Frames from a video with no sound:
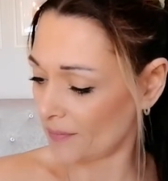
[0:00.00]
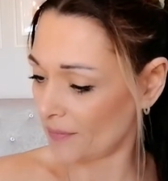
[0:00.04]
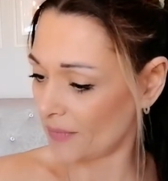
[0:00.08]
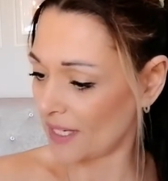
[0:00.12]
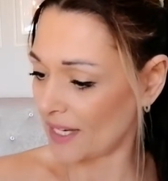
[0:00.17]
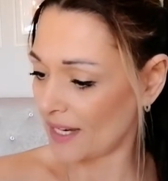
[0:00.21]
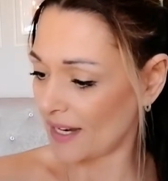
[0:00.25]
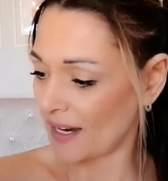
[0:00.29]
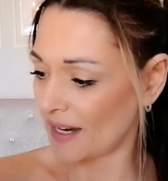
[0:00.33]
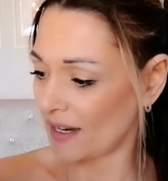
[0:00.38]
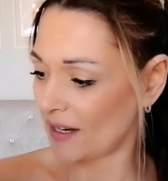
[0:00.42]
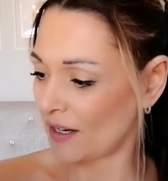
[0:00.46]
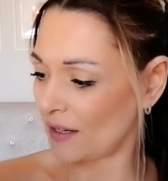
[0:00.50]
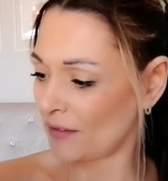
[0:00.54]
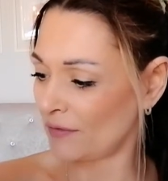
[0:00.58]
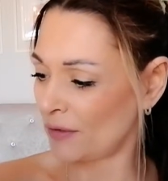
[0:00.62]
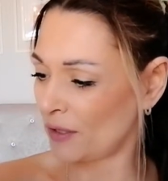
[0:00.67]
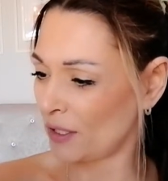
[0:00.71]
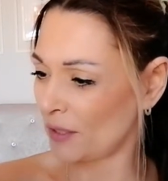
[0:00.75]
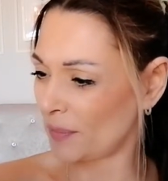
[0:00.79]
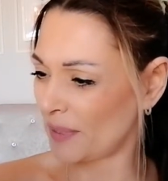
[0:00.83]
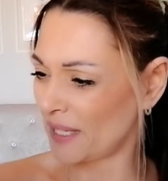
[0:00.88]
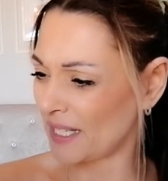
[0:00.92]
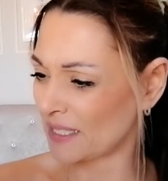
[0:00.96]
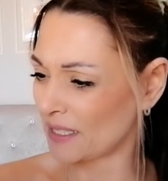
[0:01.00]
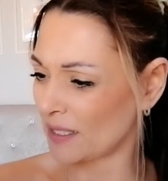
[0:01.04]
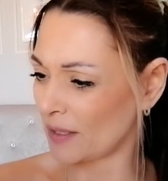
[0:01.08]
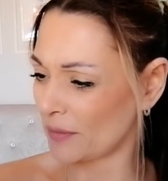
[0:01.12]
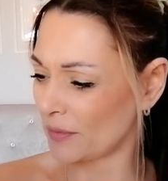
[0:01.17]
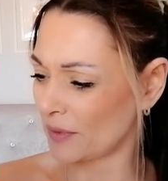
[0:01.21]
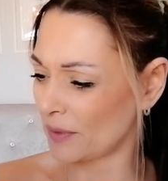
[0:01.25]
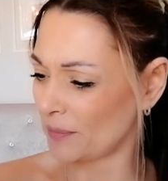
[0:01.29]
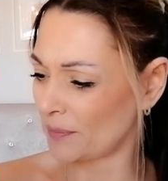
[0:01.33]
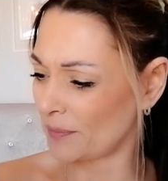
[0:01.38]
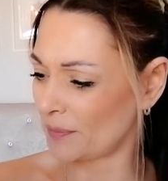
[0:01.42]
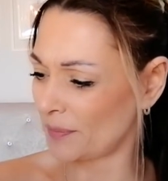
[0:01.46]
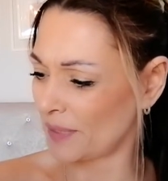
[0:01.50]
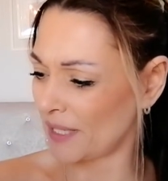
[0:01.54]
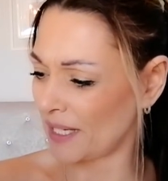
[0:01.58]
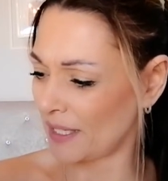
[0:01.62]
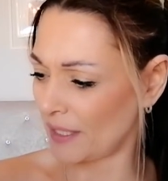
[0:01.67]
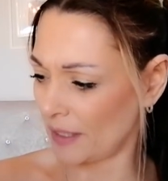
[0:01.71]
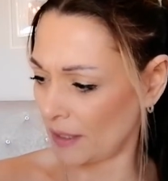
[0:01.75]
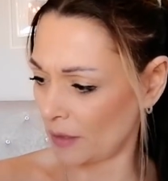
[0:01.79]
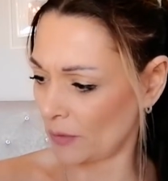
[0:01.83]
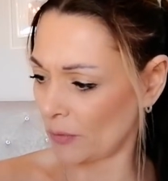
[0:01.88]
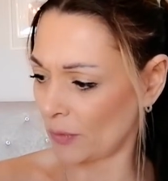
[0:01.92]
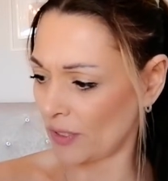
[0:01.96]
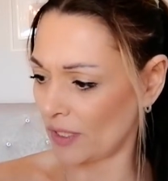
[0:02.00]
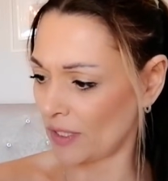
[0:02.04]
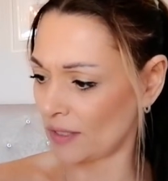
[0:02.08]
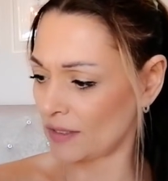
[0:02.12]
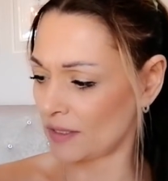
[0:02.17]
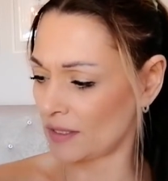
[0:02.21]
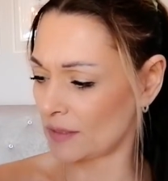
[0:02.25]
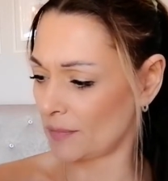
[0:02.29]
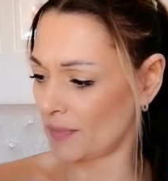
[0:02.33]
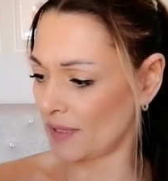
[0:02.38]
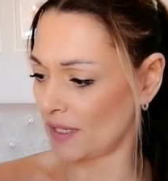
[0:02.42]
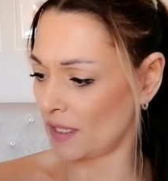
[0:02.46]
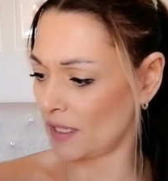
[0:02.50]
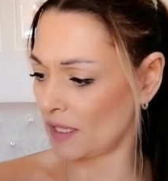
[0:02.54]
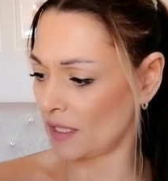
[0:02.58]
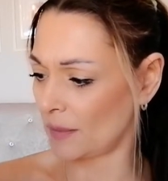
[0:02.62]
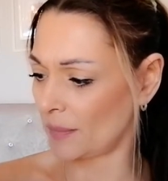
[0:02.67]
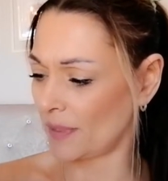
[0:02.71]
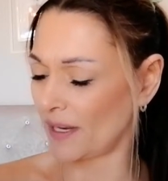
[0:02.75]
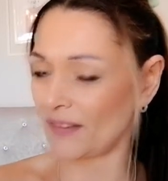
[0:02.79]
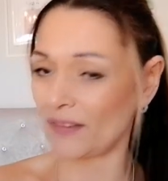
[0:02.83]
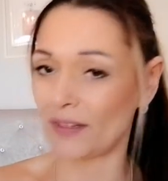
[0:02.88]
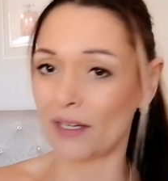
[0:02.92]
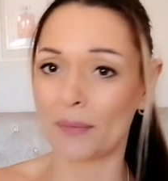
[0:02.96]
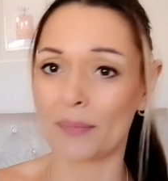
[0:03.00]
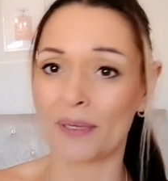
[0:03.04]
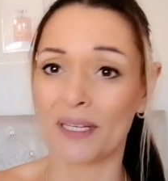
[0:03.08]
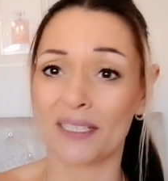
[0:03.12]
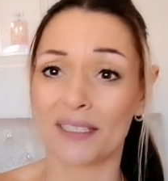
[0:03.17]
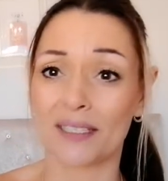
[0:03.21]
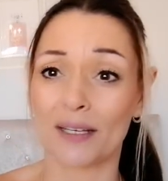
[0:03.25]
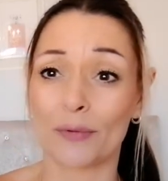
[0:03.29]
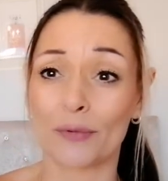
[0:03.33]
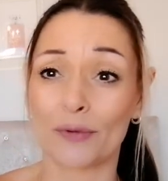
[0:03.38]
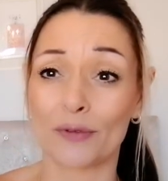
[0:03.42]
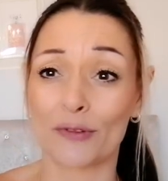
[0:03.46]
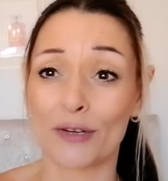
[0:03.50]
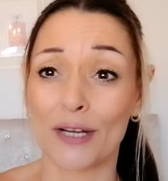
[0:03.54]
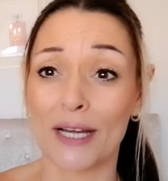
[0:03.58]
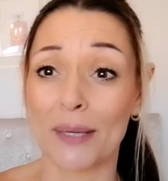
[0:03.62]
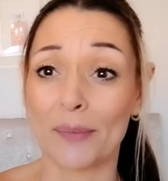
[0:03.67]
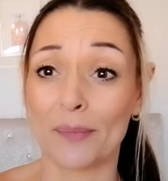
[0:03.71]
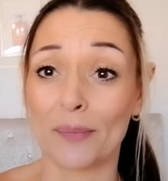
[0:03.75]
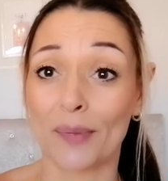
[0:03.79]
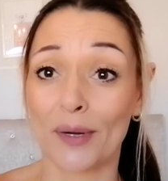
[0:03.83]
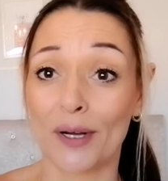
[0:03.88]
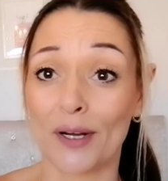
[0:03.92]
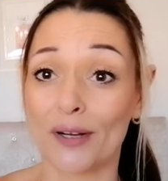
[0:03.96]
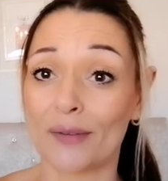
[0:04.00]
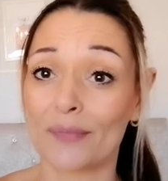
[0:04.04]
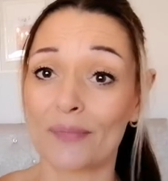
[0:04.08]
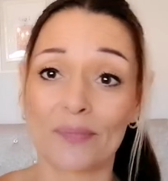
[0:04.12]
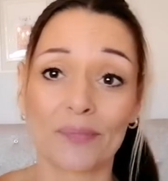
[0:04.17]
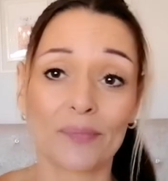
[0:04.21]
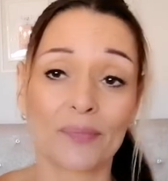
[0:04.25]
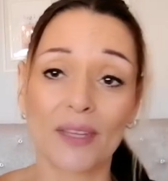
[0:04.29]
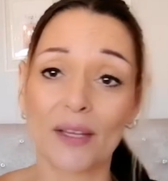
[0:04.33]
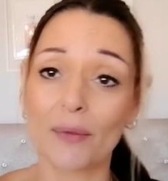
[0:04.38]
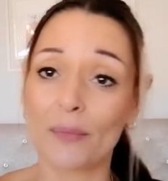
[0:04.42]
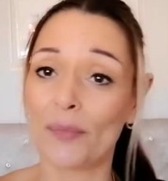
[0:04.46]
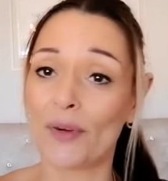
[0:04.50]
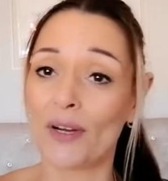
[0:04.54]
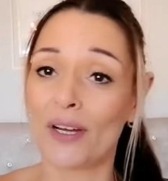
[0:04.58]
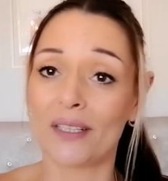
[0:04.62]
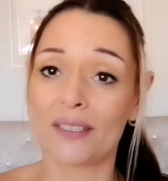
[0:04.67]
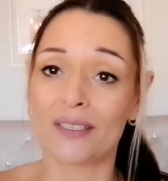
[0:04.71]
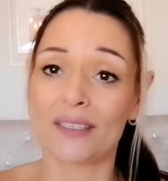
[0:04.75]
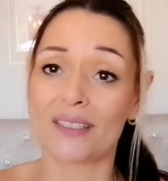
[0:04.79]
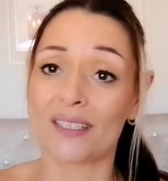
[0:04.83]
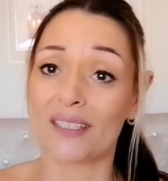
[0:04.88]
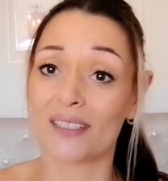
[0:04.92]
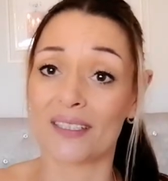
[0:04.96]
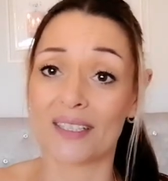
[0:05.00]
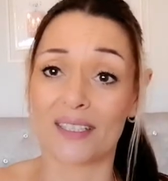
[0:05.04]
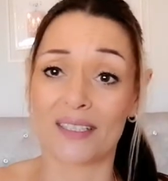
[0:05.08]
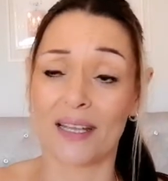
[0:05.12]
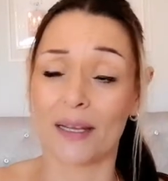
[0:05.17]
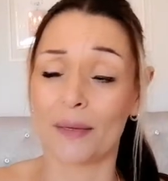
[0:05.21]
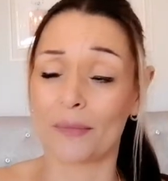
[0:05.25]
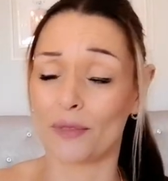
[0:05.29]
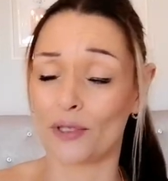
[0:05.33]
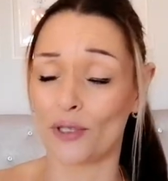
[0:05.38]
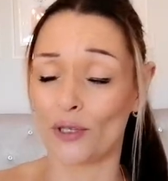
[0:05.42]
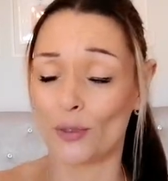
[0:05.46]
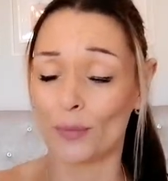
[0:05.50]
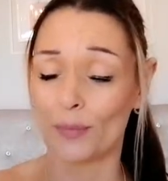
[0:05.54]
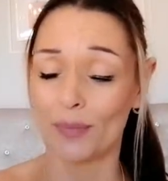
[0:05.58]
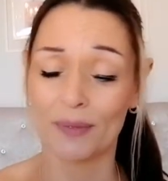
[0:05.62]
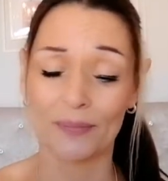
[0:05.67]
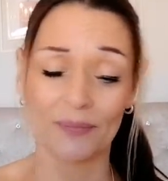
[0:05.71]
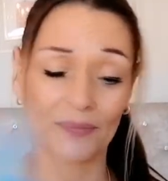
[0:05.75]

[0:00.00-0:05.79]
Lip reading: Yeah, I thought I picked up the pink ones, but apparently I picked up green, but never mind, does the same job.